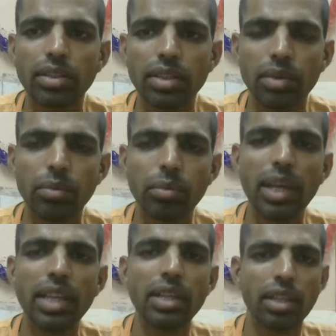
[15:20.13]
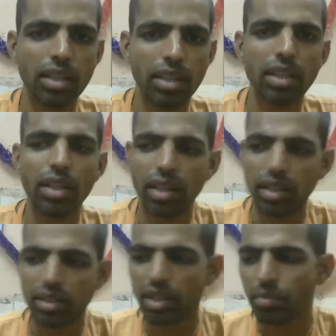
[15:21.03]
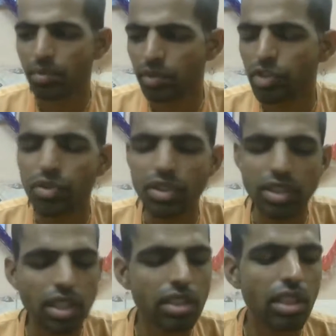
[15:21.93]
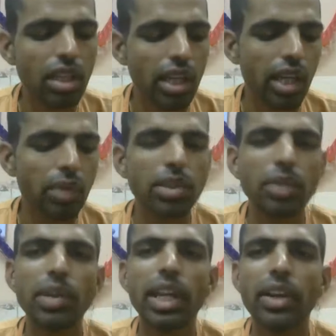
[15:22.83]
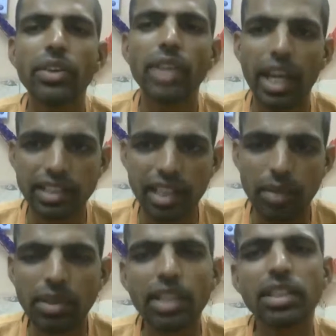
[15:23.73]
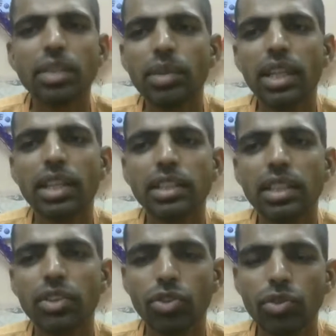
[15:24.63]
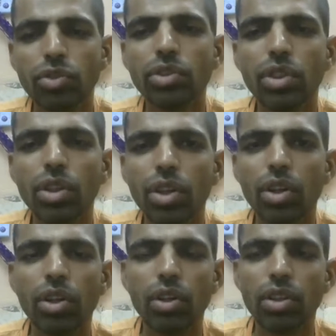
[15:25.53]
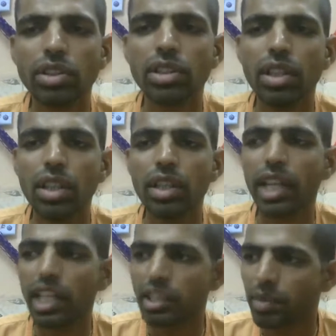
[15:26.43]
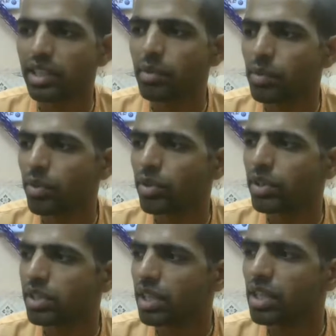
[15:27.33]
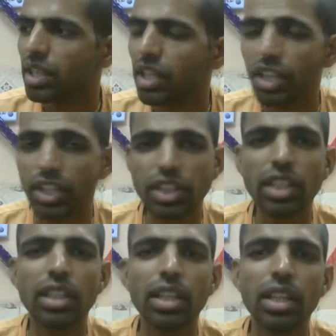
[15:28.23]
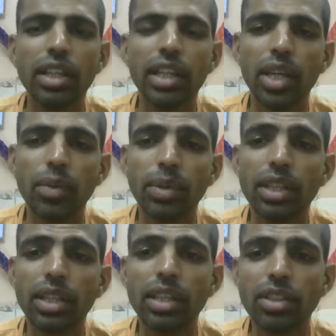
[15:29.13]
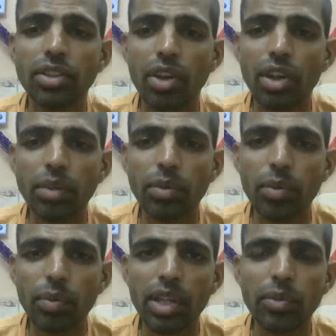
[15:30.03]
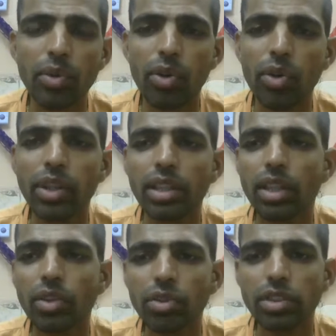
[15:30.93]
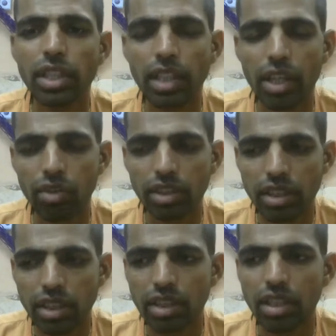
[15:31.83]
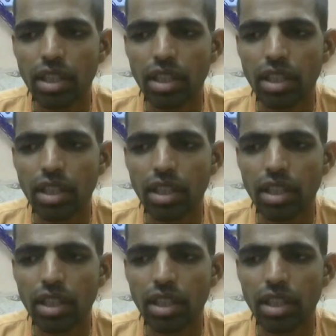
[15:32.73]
by some situations, if someone has accepted someone as a guru or respectable position, still if he is not properly following the rules and regulation,